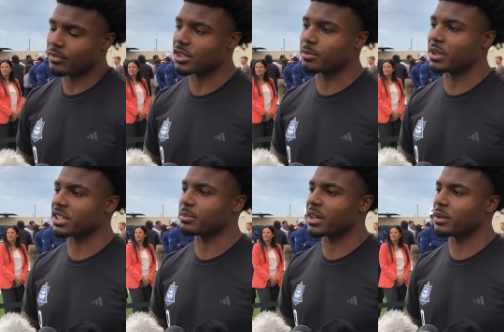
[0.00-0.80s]
just
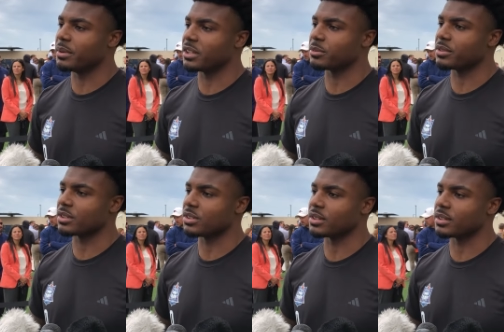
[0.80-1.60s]
blessed, man, to be in this
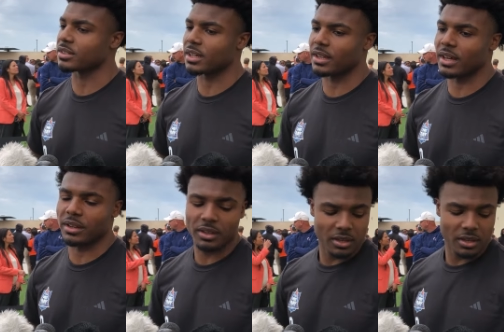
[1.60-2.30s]
position to say that